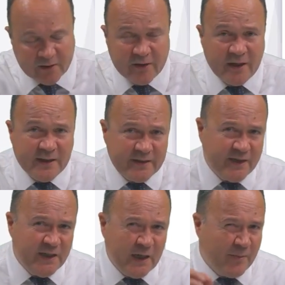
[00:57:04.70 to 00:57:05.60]
Okay, net
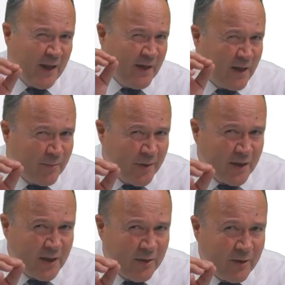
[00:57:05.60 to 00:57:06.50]
income a little bit
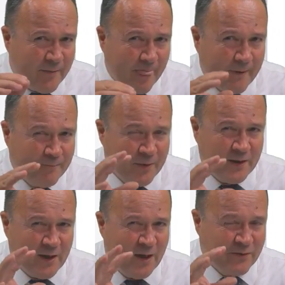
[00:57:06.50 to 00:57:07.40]
lower, but
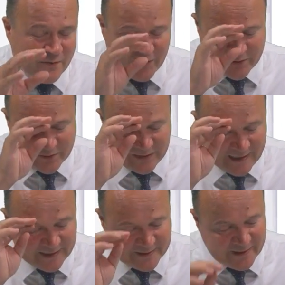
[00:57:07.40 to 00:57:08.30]
I would focus on the
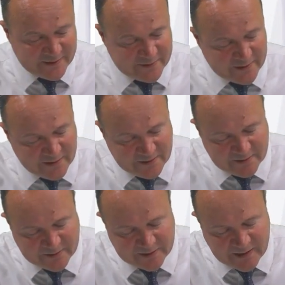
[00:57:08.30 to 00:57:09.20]
assets
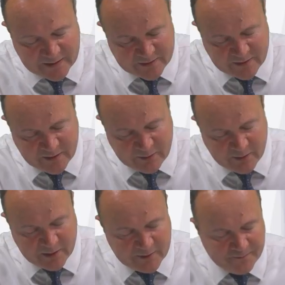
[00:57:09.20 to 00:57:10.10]
to get
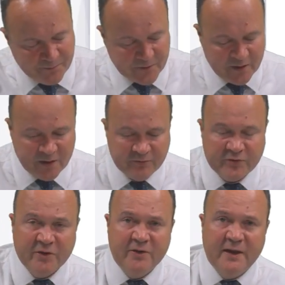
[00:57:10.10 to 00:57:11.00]
lower
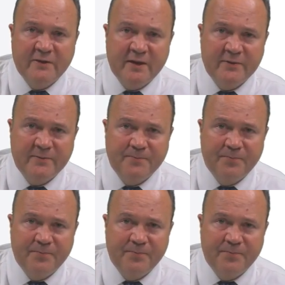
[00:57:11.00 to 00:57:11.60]
return assets.